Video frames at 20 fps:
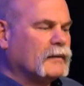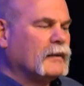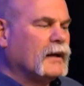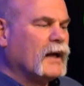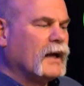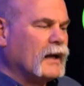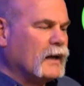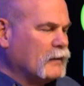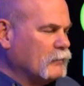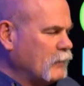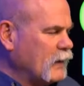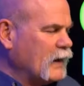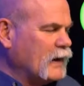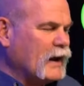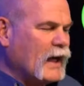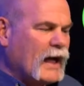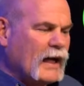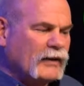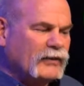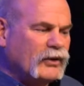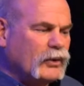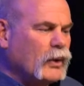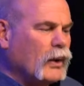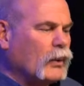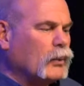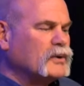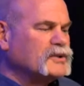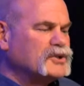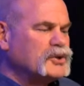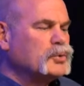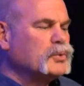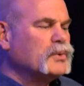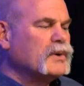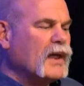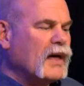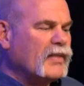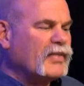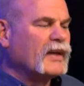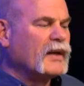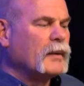But man, I do. I wish you
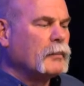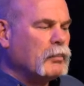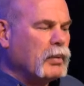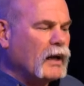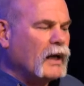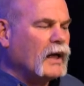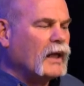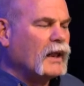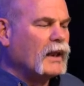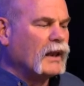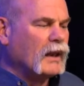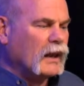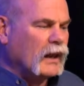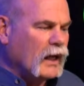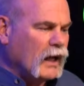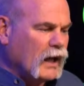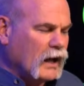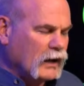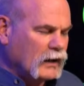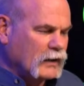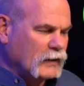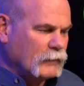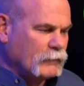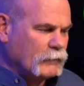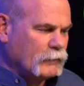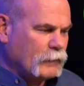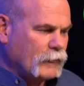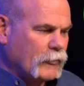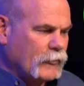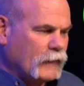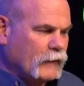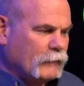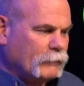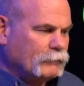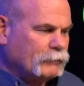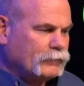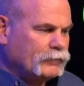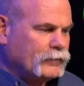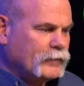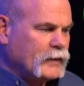nothing but luck.
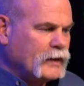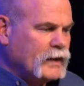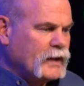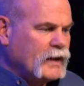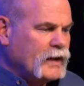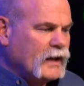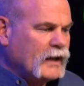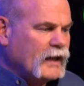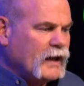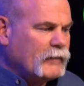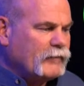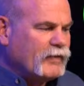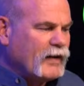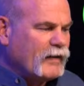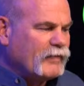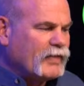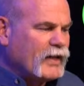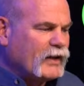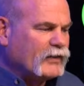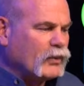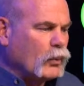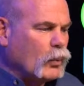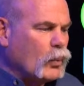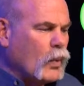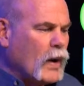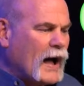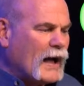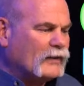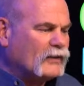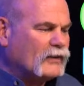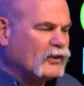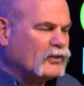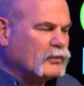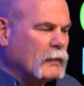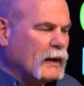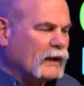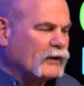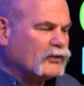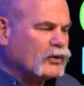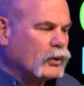Game 5000, why does
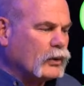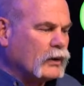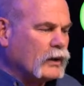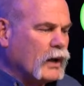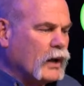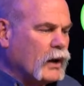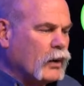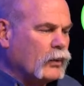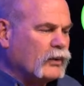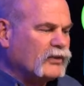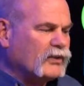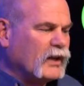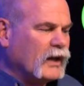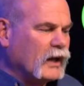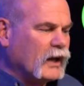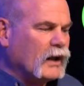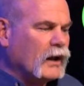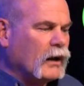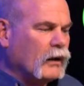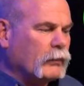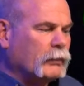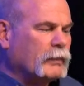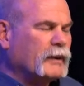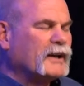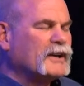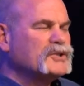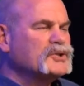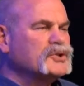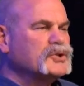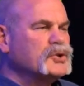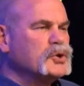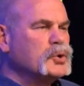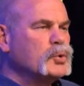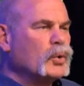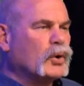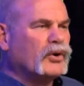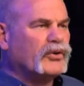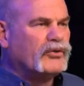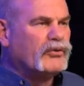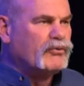my toilet always get clogged? Because
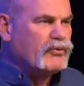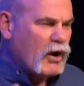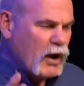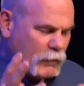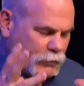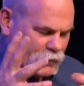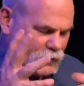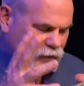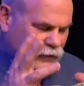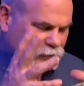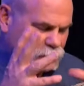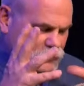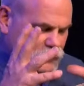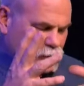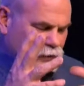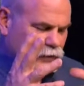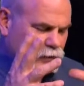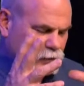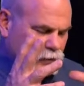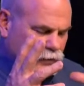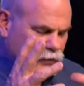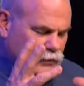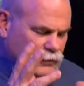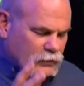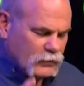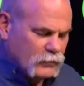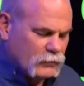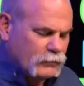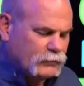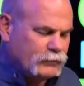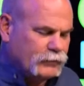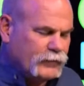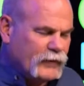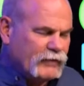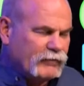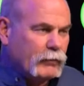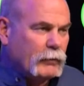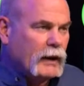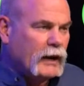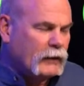you are dropping.
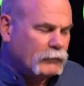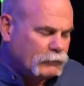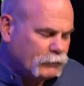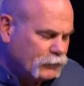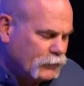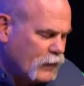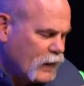Never mind.